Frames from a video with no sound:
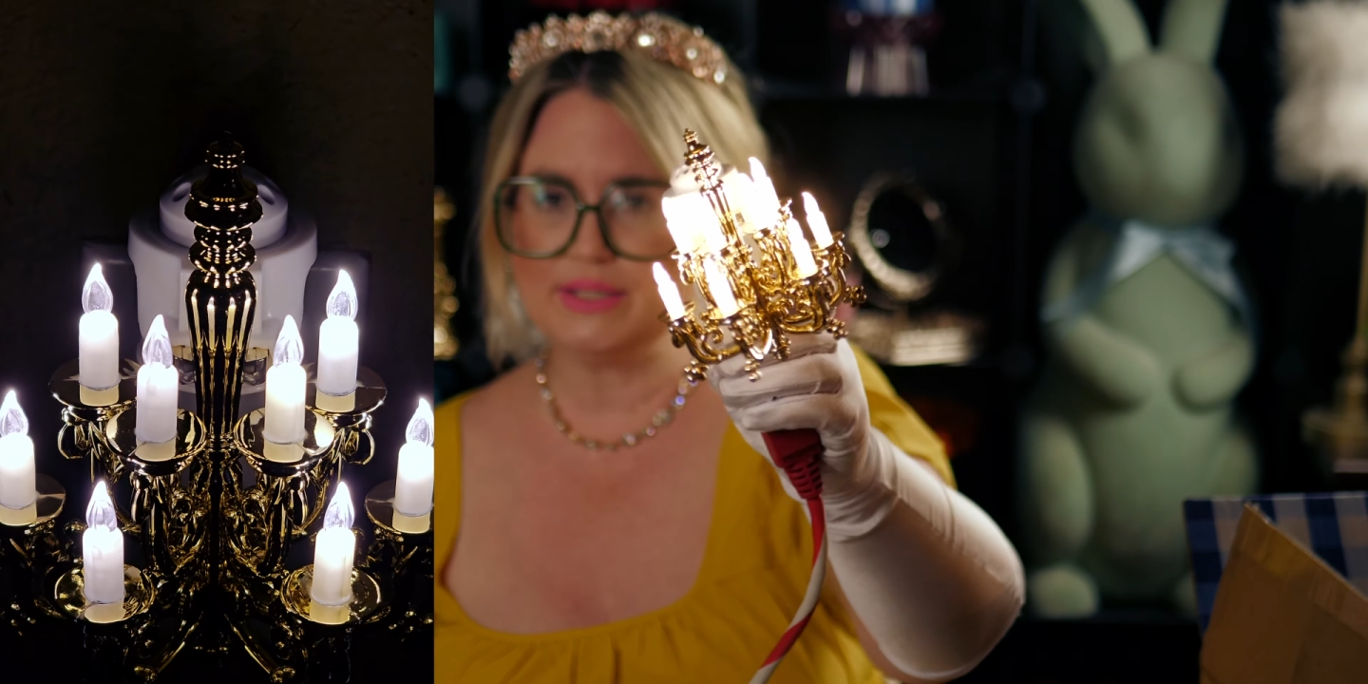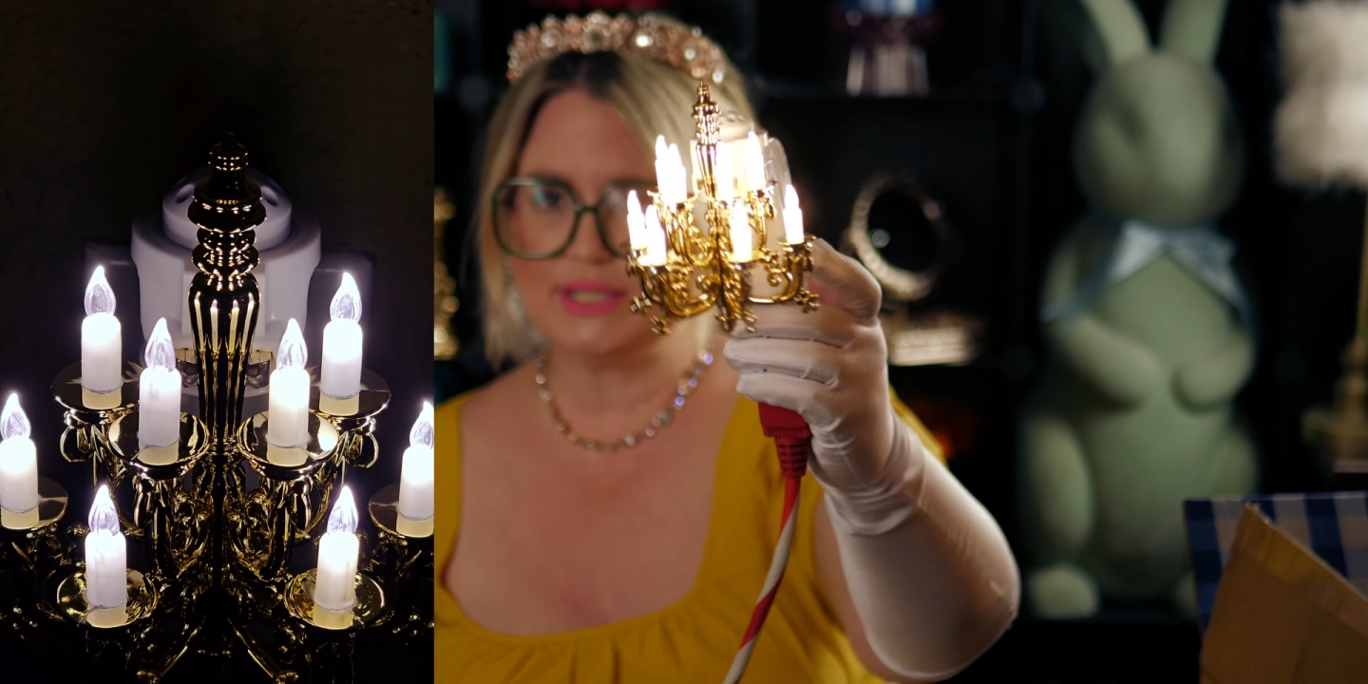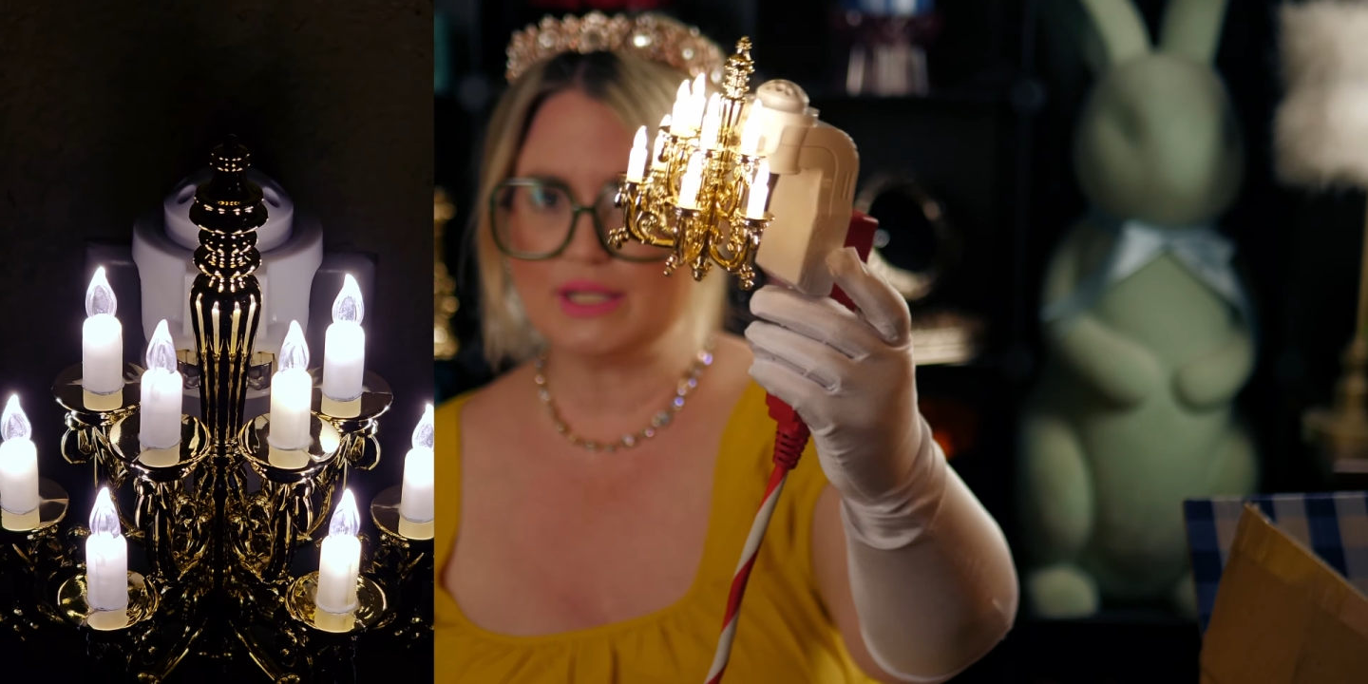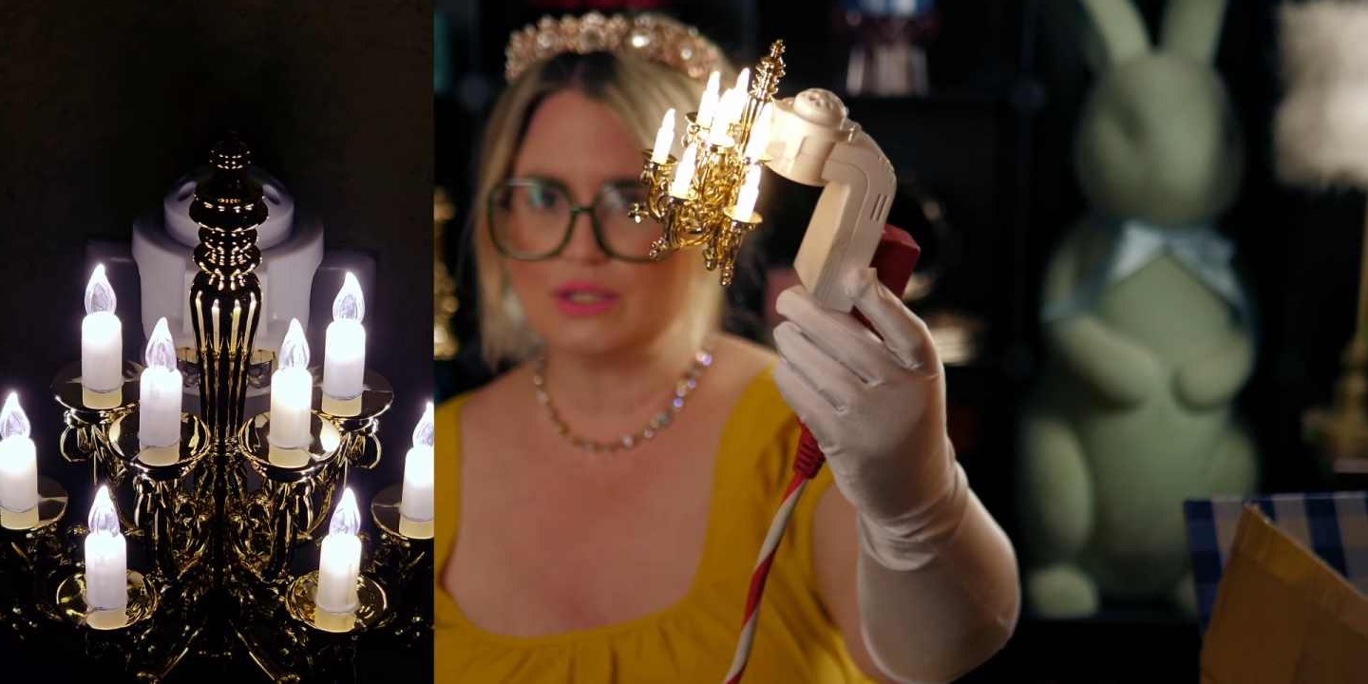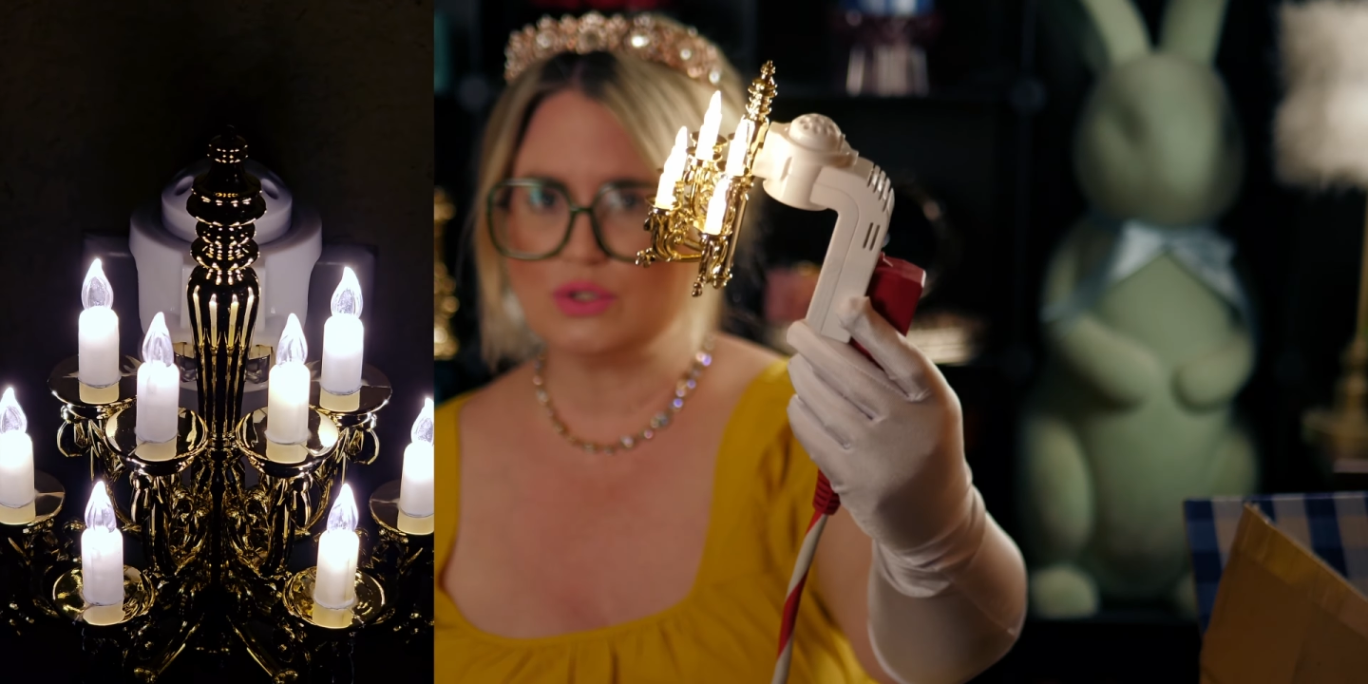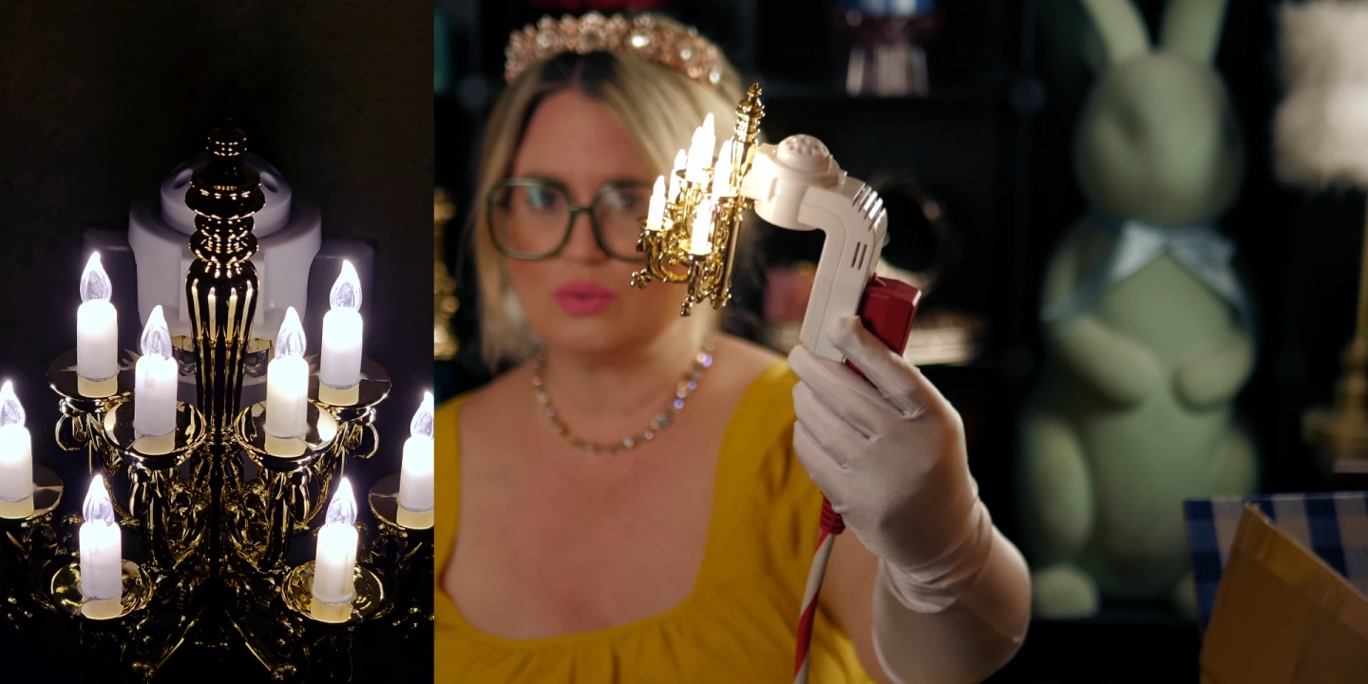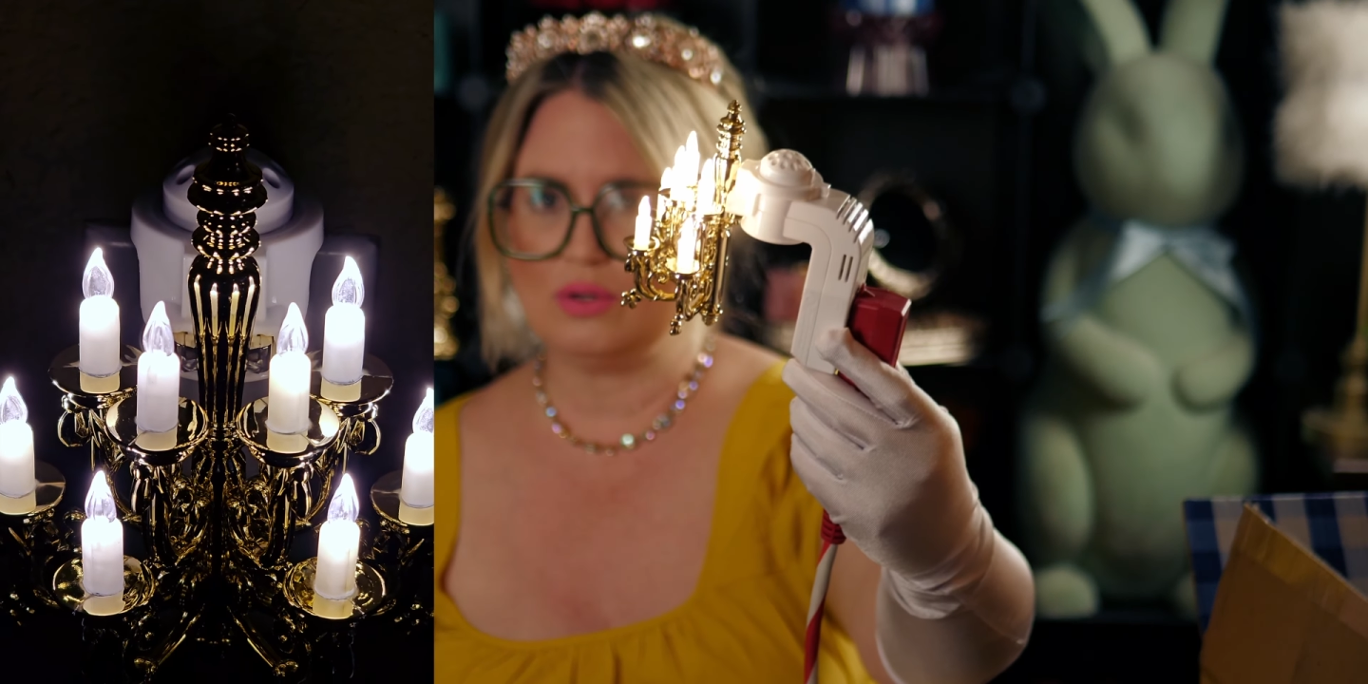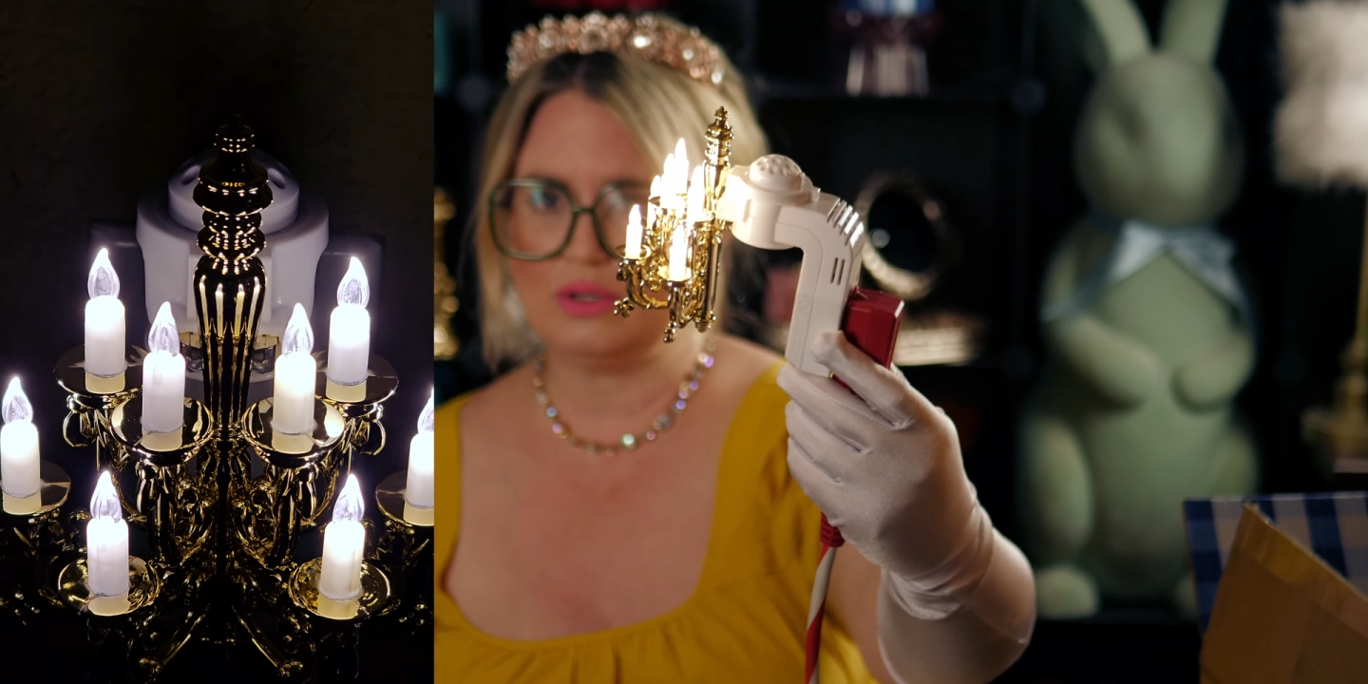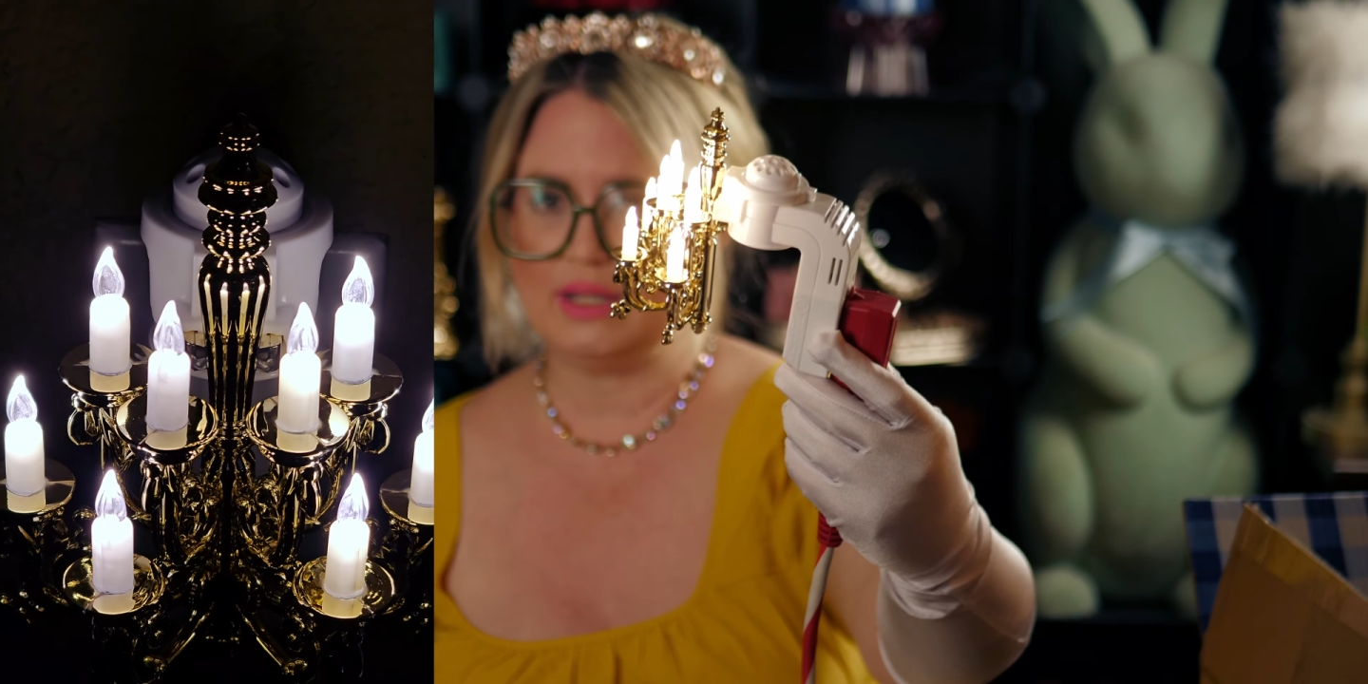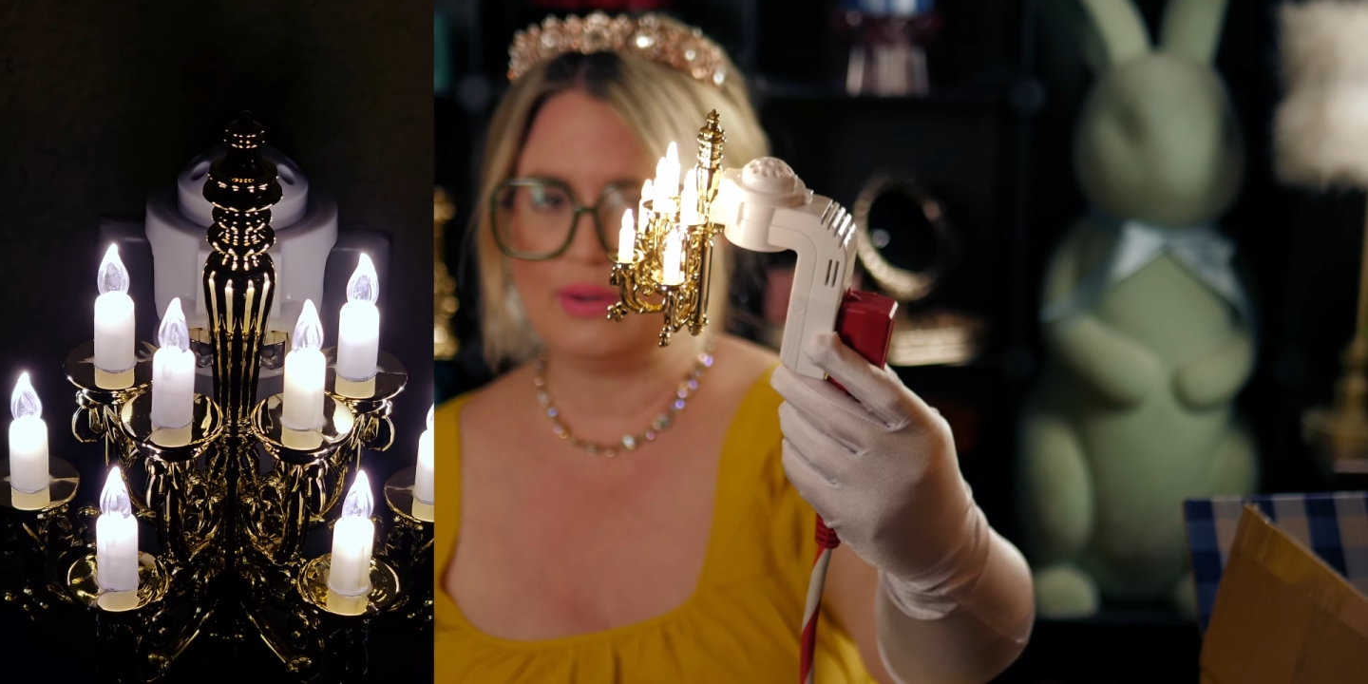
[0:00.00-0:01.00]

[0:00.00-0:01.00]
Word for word: scent control.